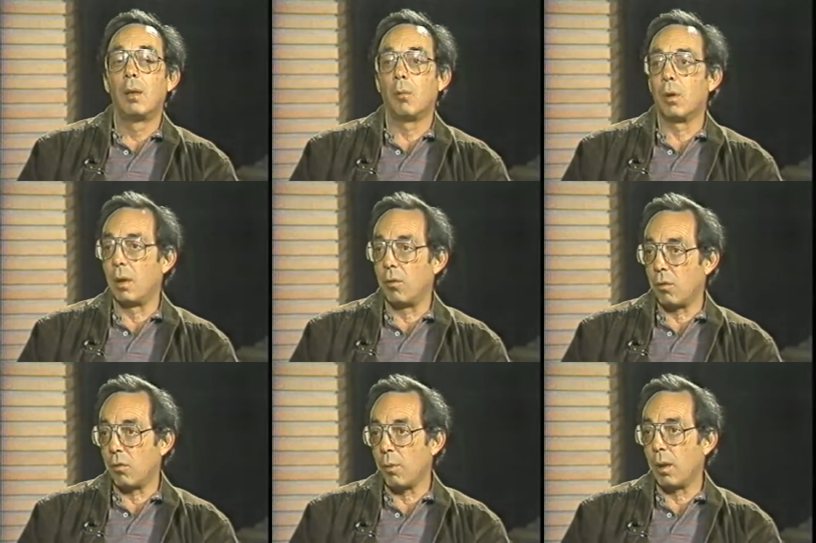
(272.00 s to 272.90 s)
the
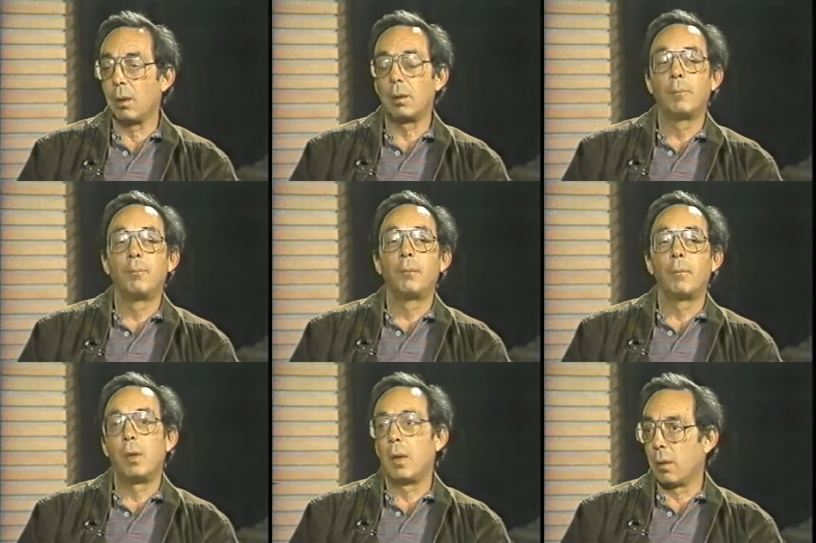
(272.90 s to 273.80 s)
warheads are smaller.
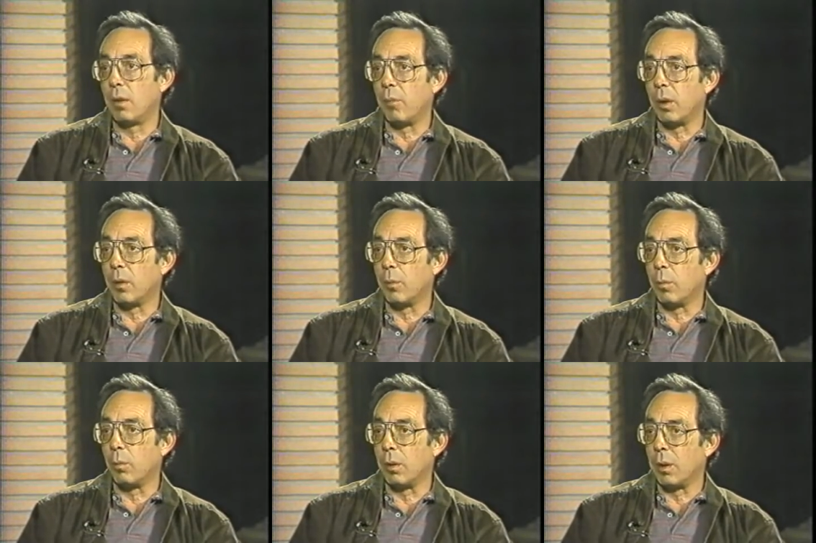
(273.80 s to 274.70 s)
We now have
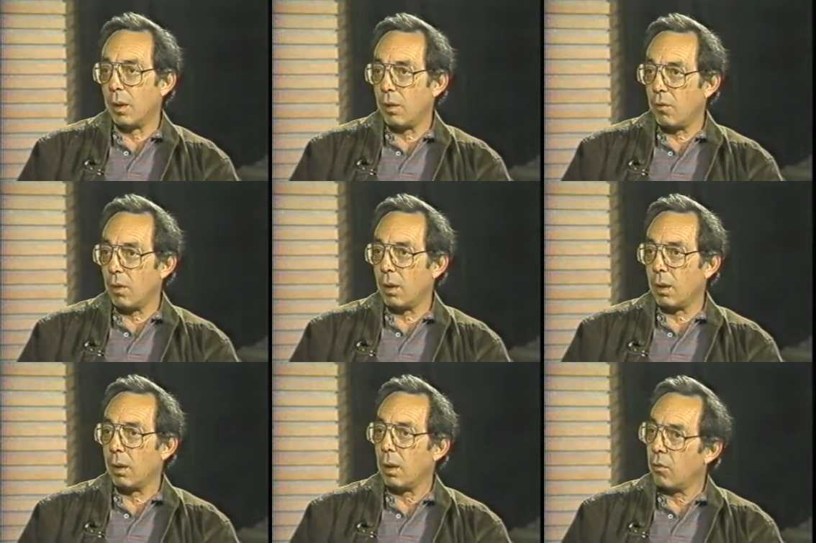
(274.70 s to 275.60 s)
multiple warheads
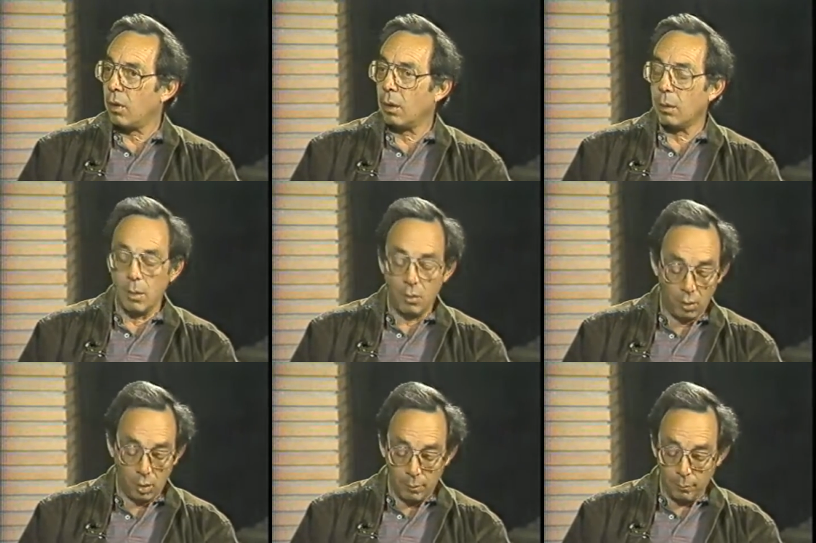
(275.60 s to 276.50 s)
on a single
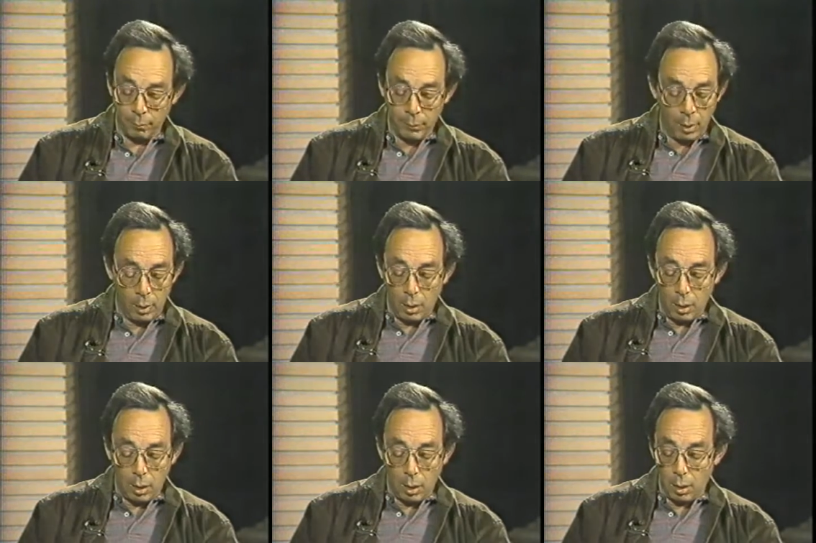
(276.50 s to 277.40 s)
missile.
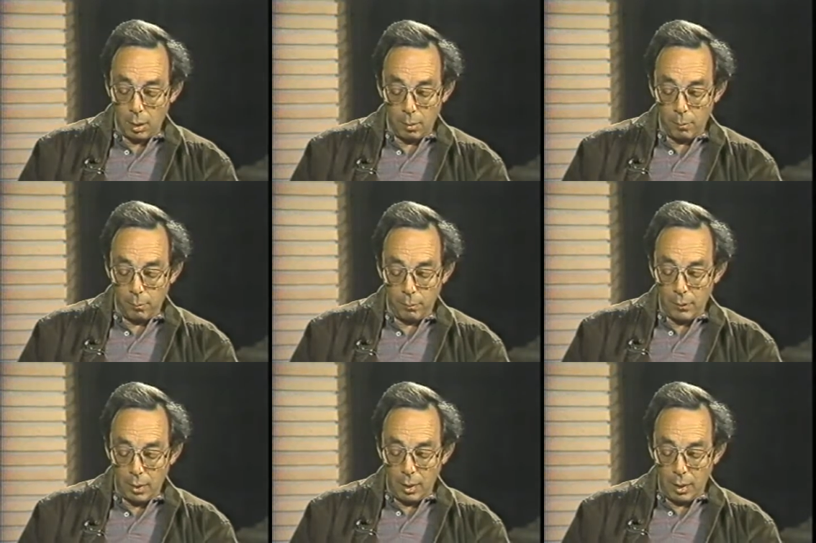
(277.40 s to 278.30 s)
Uh,
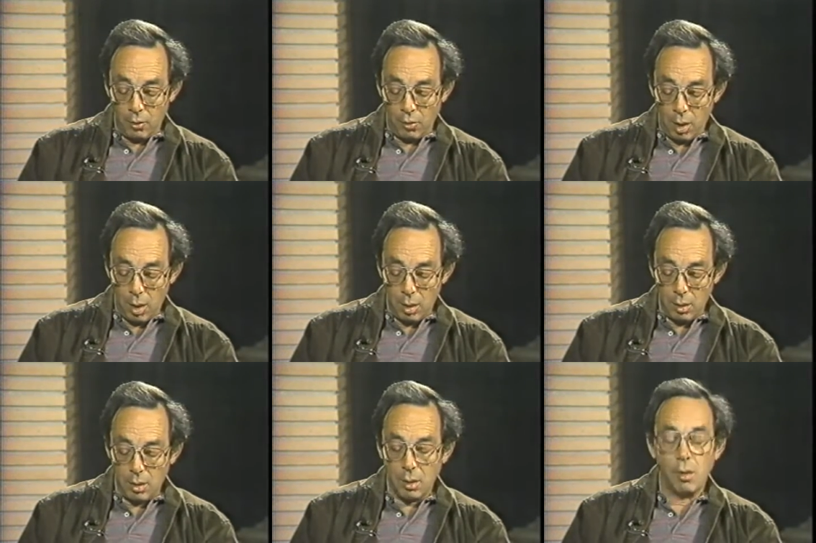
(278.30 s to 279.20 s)
it's
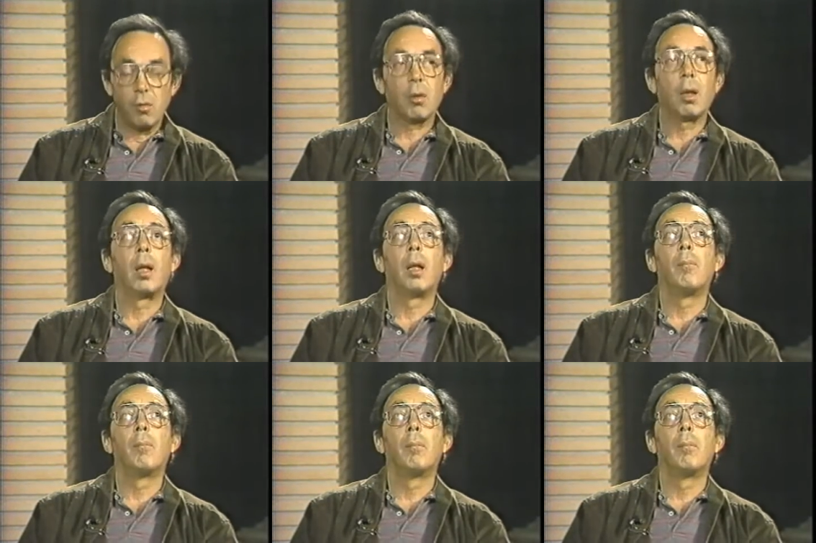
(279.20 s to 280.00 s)
hard to describe